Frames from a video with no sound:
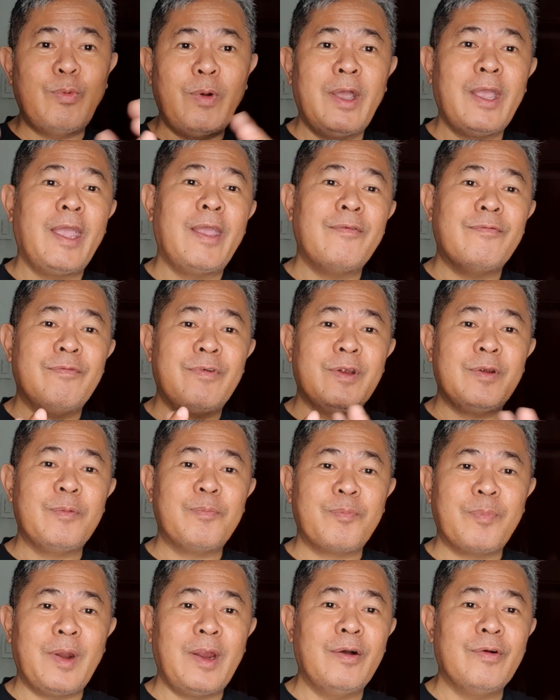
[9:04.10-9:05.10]
why I'm very
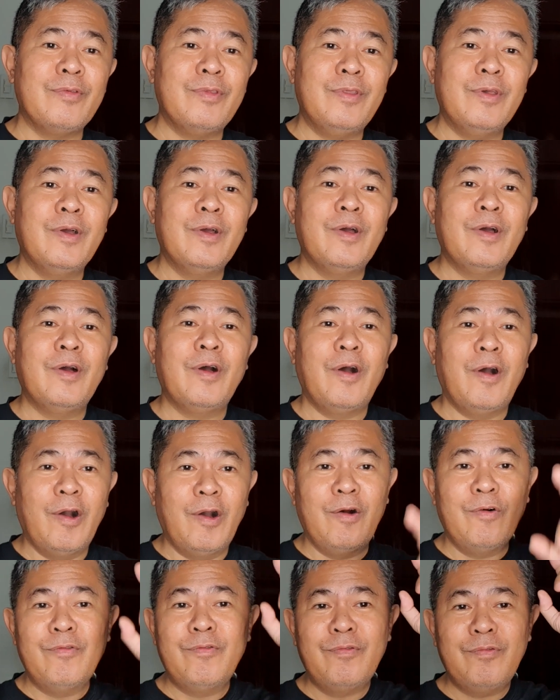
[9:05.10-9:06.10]
proud
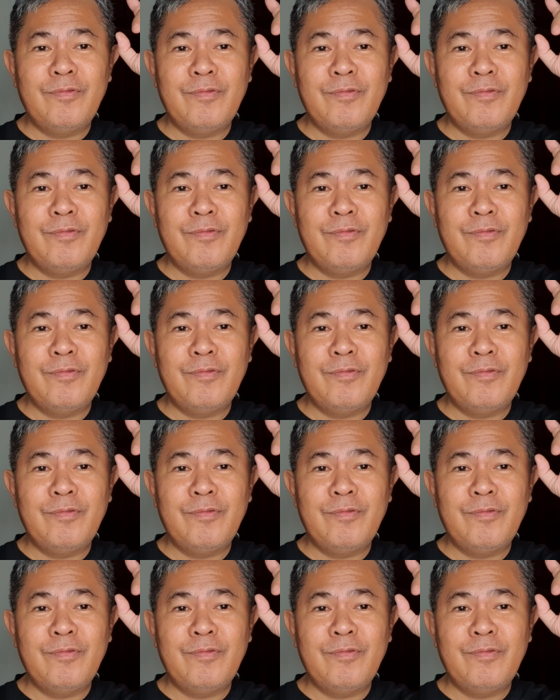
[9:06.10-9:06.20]
of